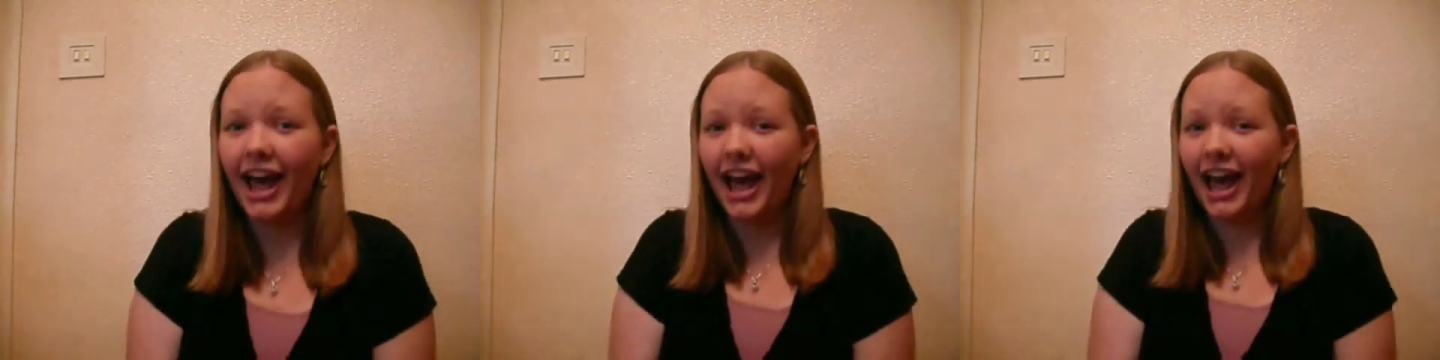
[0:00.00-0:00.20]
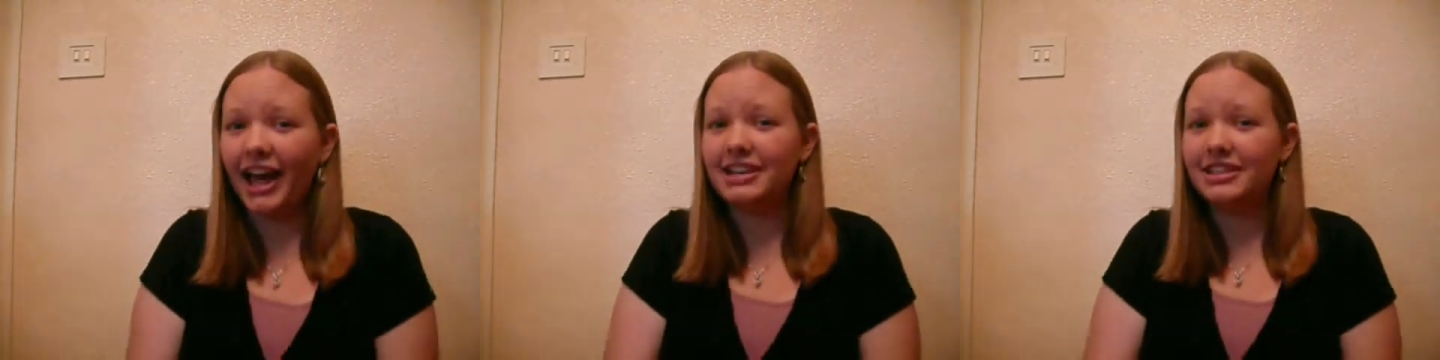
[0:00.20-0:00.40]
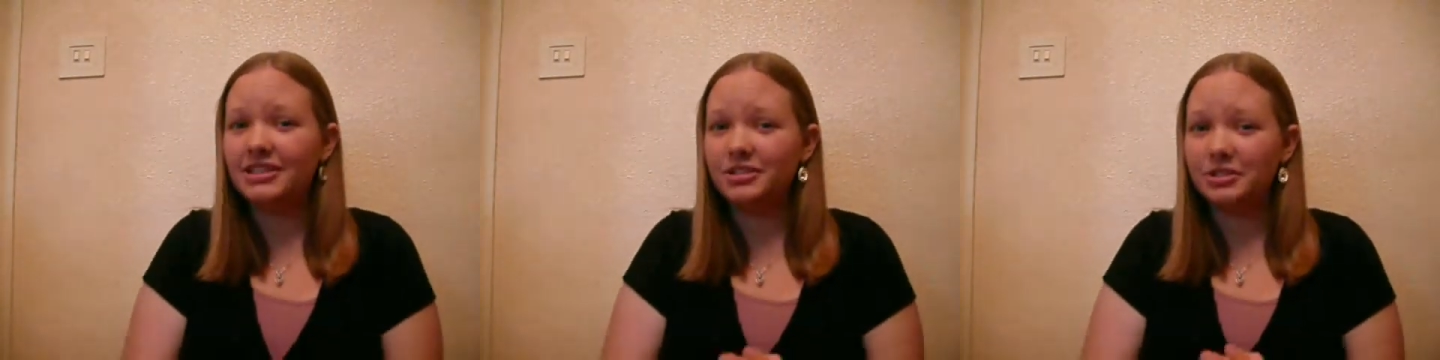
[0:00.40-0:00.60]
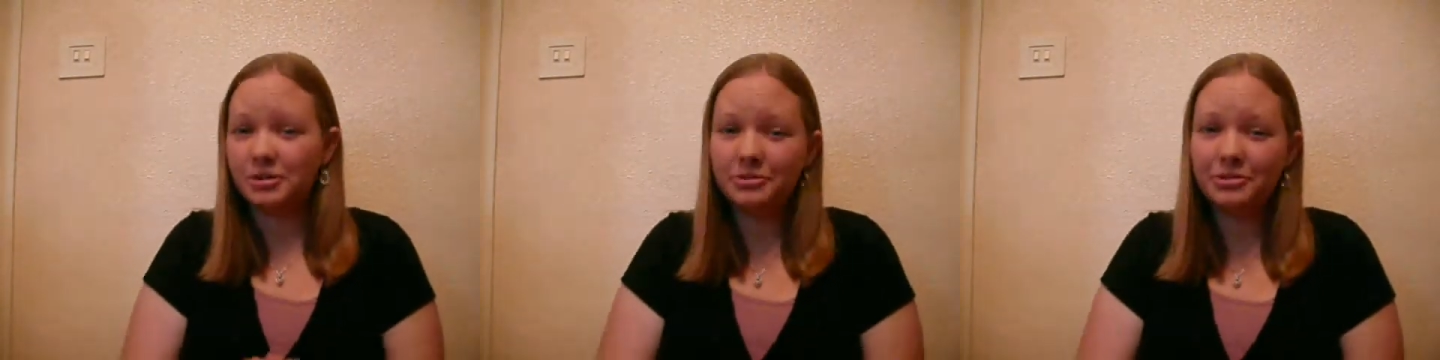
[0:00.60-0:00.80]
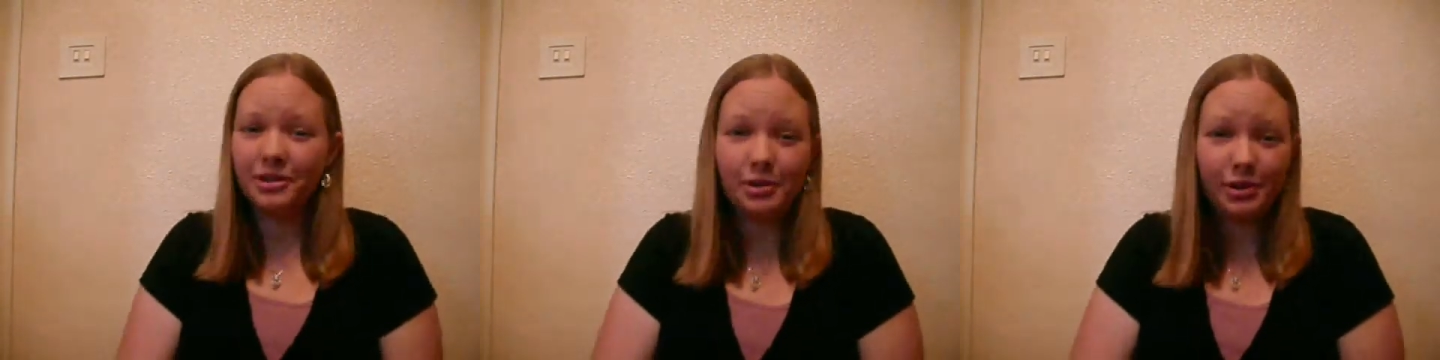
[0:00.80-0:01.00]
I
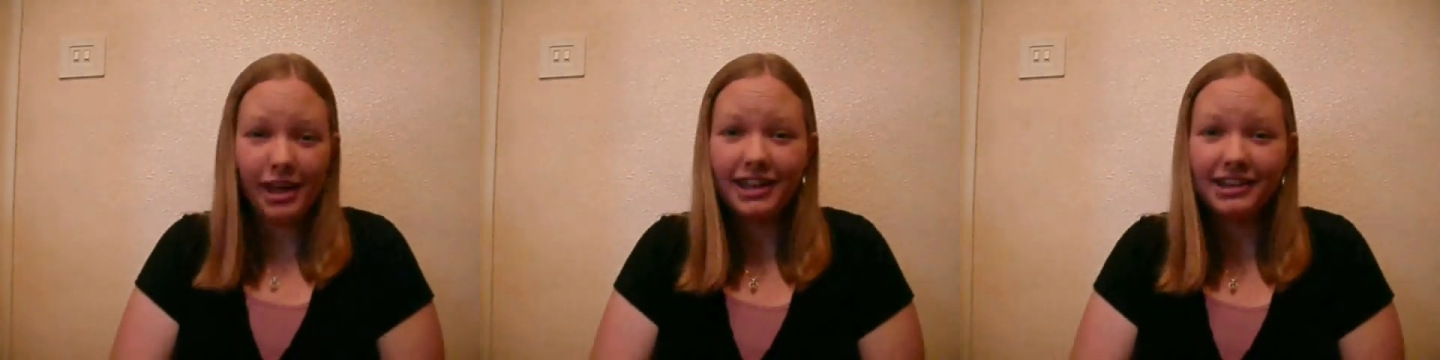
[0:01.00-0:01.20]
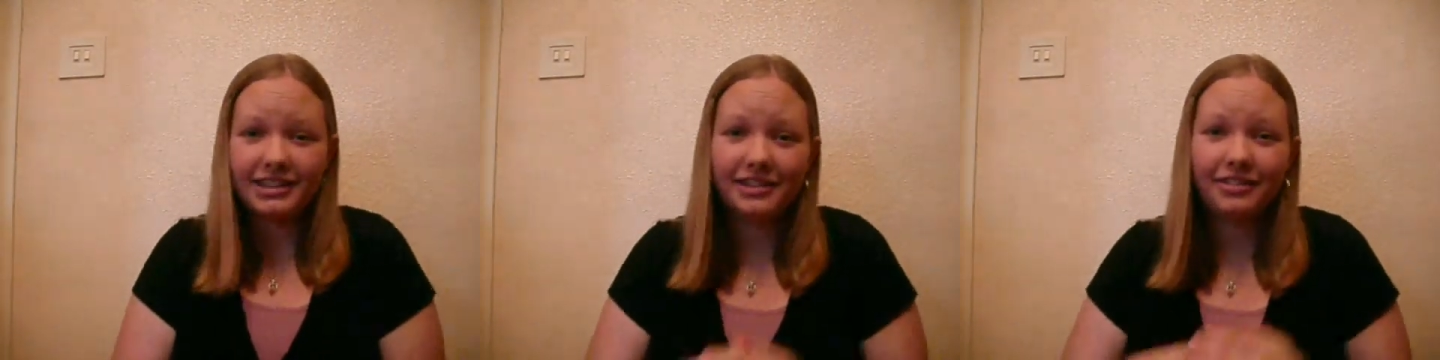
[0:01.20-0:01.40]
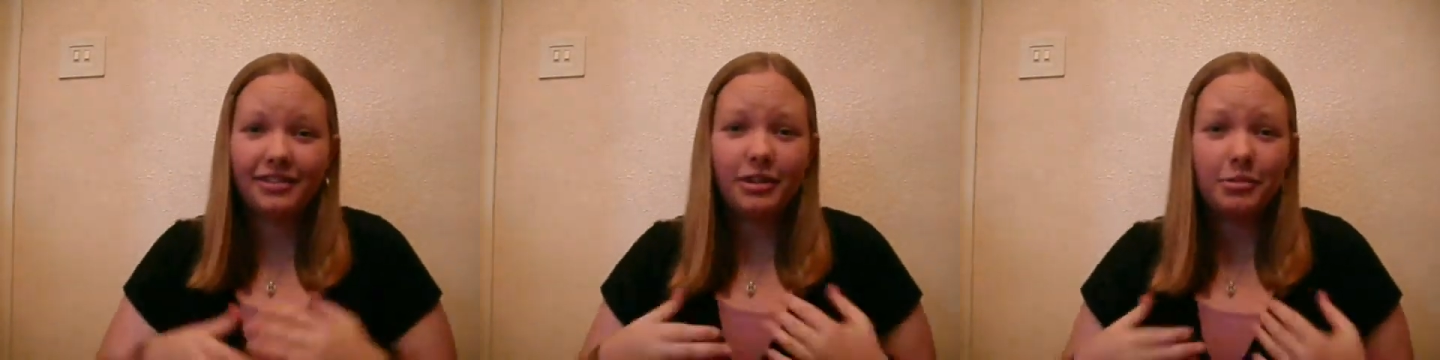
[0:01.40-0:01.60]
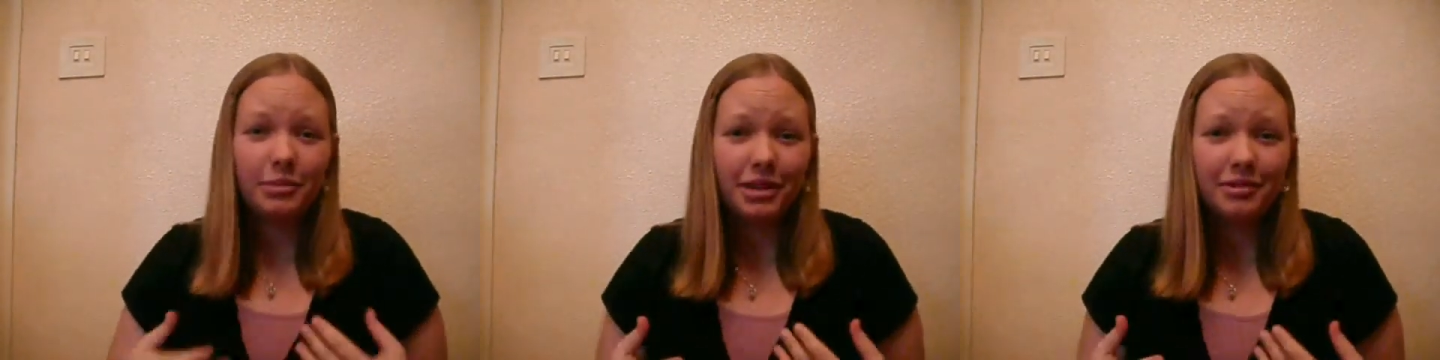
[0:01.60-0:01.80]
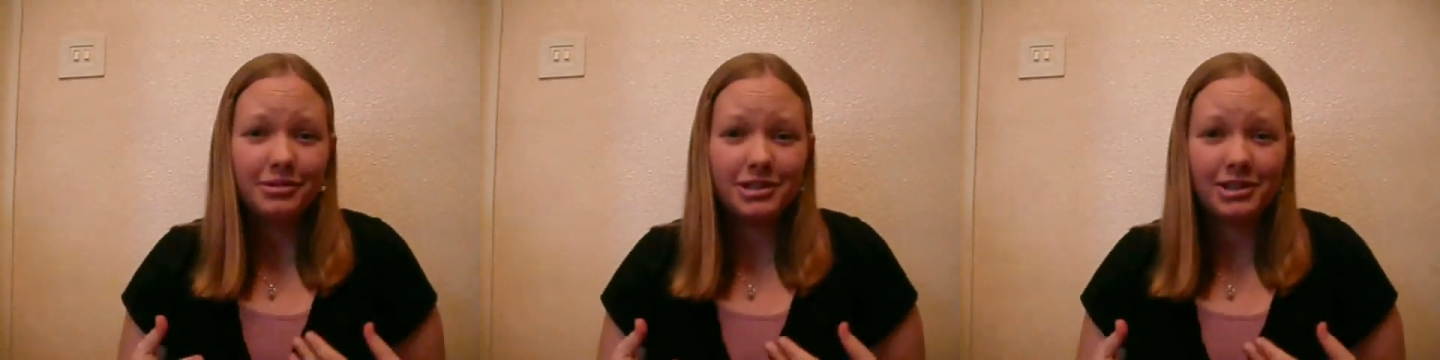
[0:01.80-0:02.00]
don't know yet if I'll
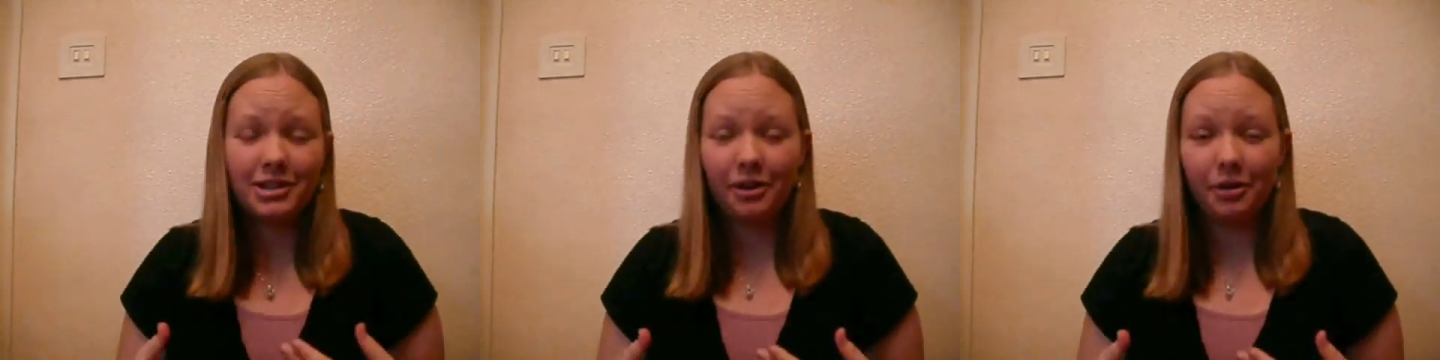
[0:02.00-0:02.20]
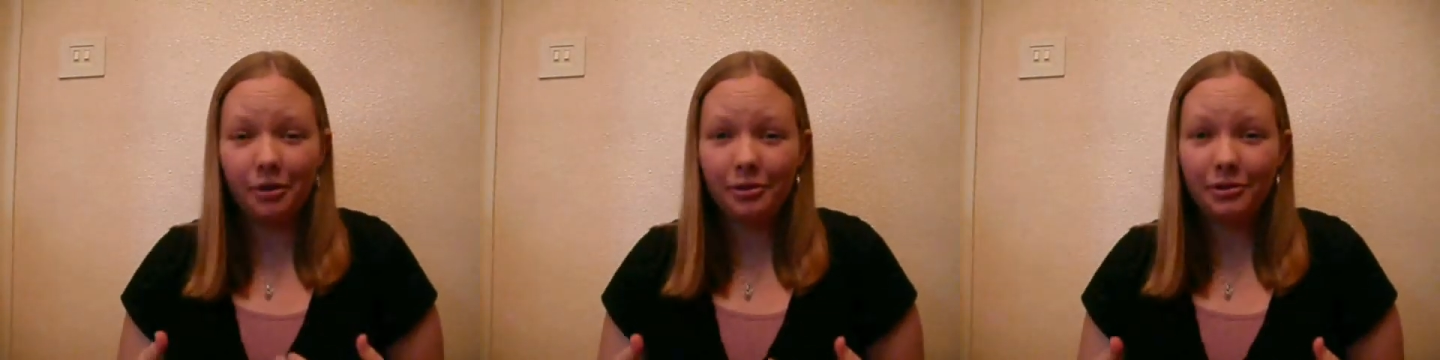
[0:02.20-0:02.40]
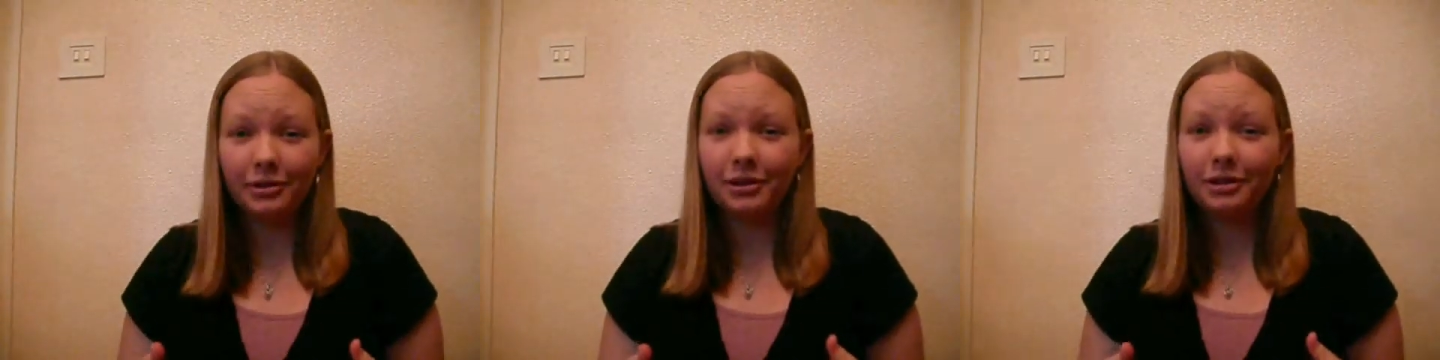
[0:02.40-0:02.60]
be able to go,